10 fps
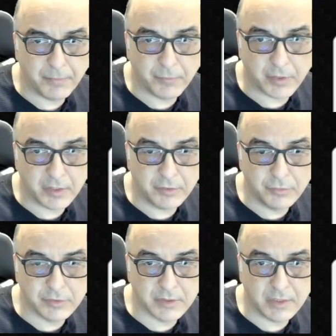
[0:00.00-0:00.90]
we're going to
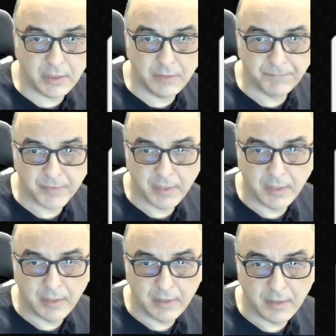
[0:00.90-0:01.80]
use the
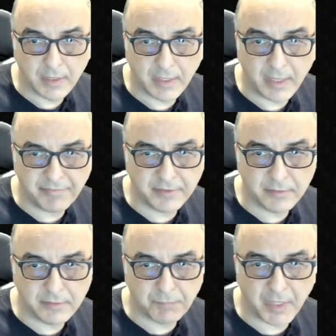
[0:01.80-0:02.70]
left
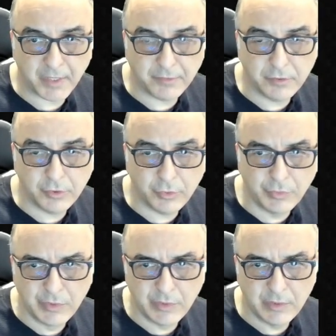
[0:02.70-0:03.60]
player 2
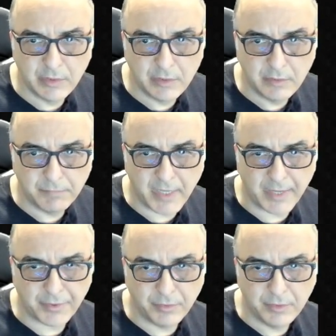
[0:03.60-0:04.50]

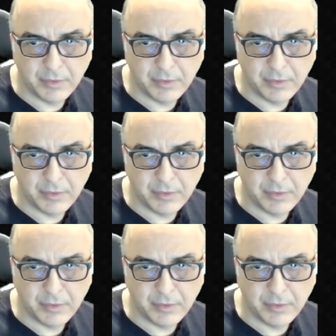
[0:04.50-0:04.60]
paddle,